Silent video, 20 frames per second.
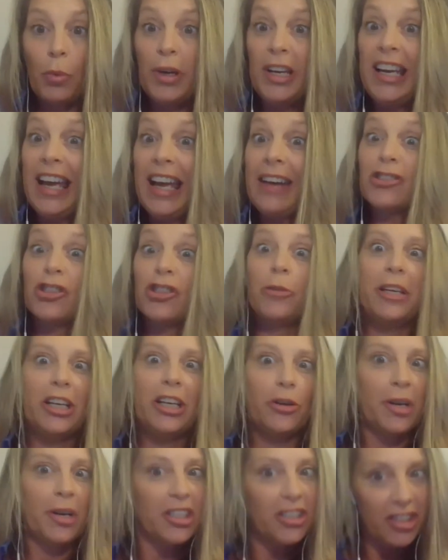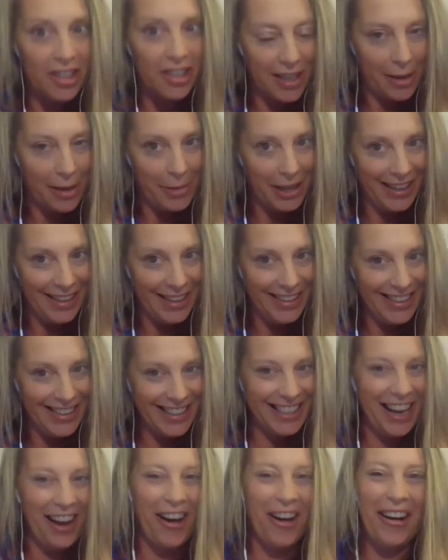We have so many questions coming in.
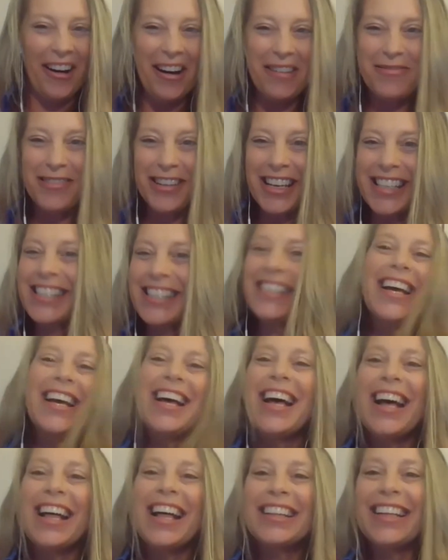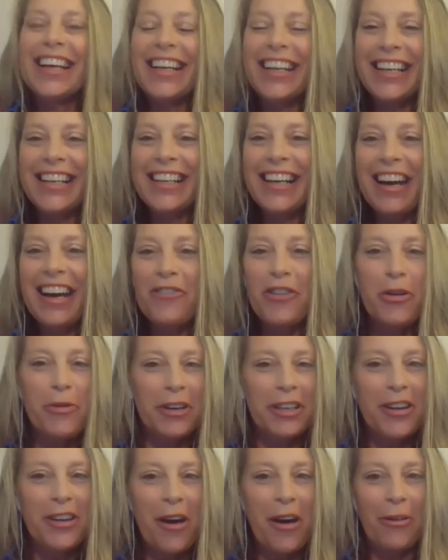So I'm just letting
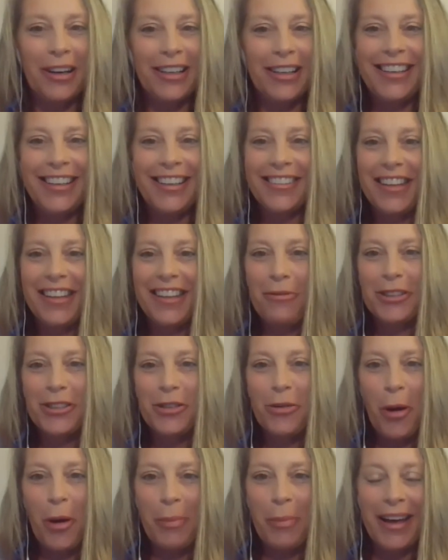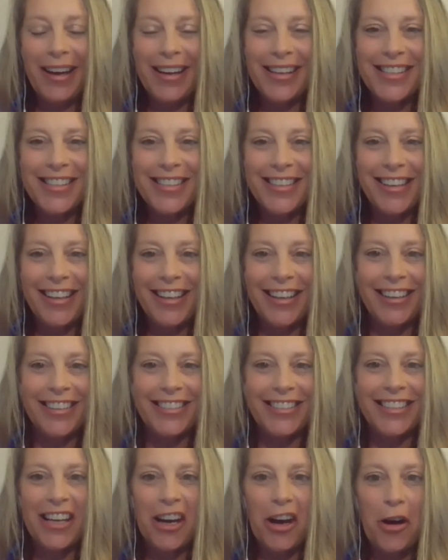everyone know on here that we'll do our best.
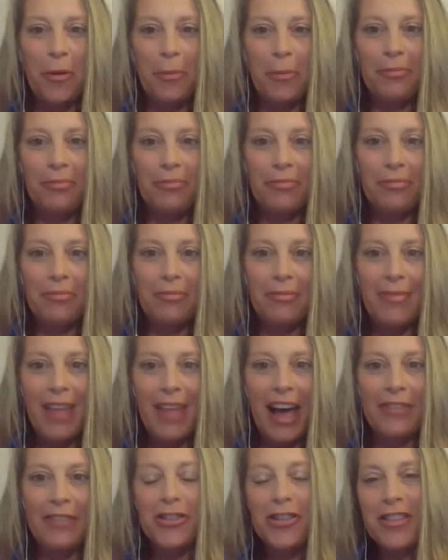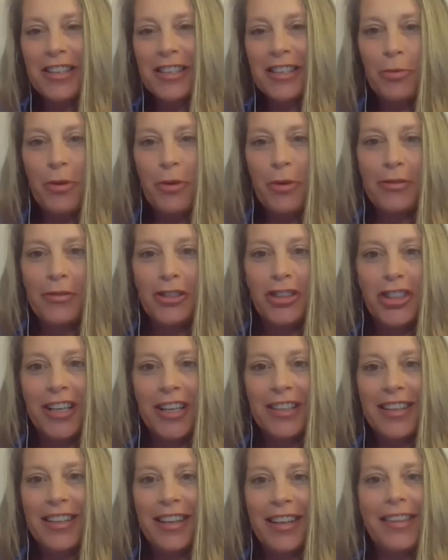And after this, we'll have a
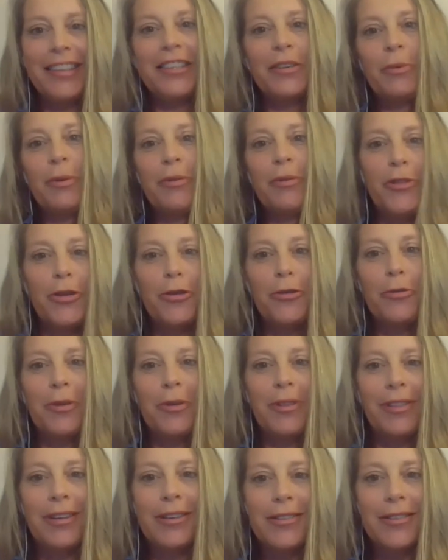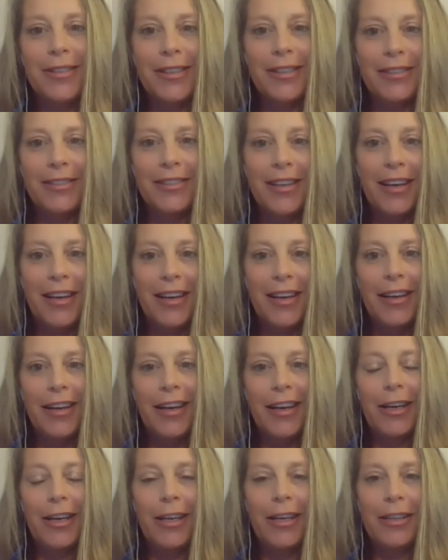chance, I think, to review with Liz
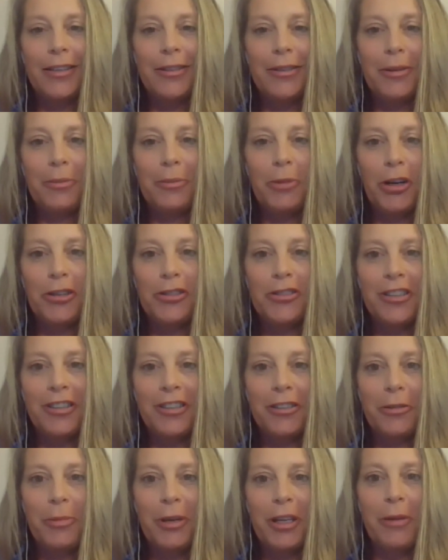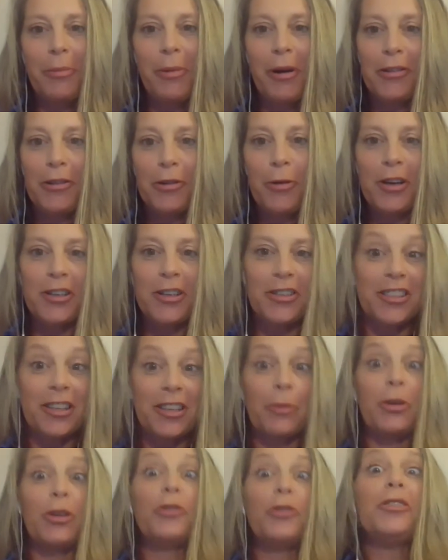and Marge a little bit about the questions
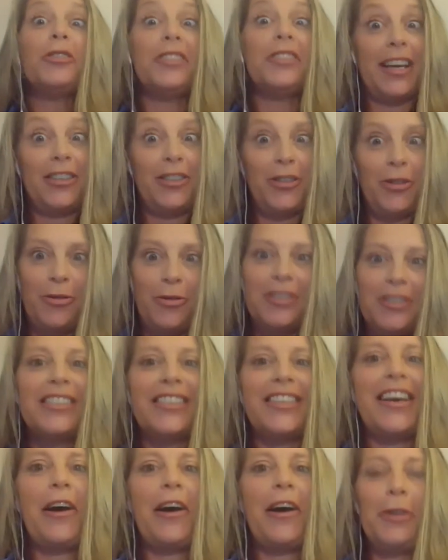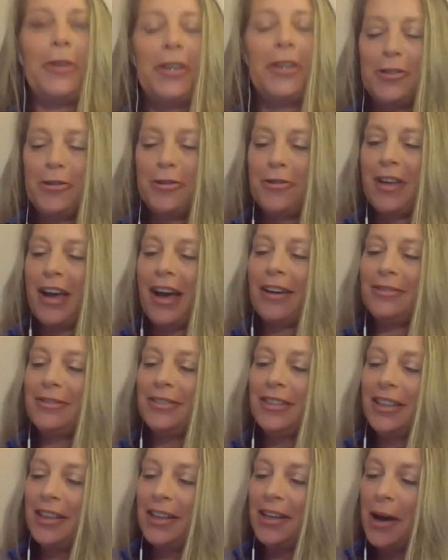that we couldn't get to and see how we can do
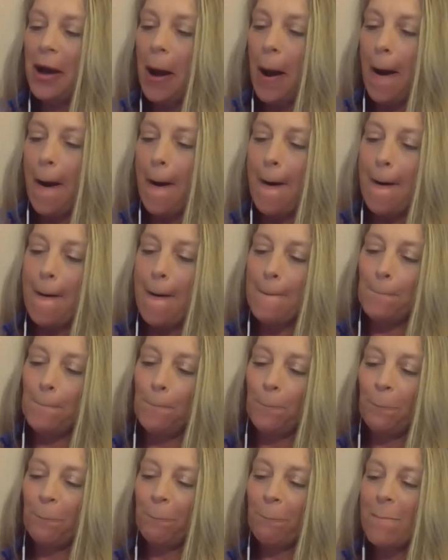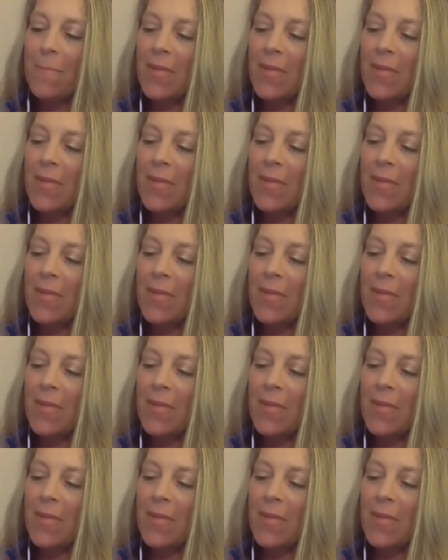that.